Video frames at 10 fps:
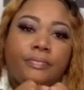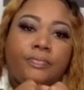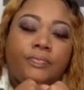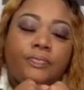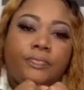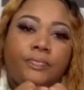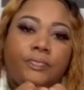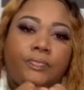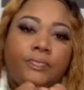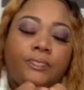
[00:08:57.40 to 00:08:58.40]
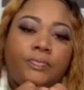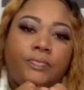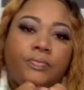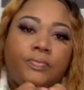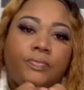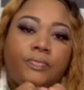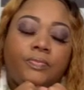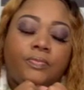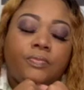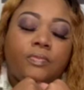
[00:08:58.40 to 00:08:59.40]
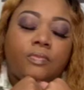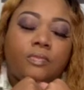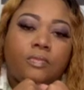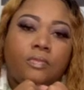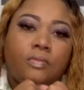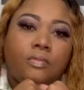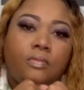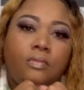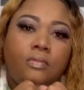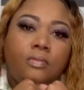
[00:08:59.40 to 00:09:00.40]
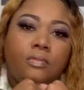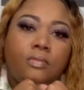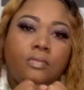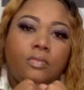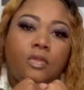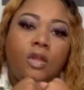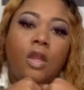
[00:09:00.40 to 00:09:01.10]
Nobody speaks.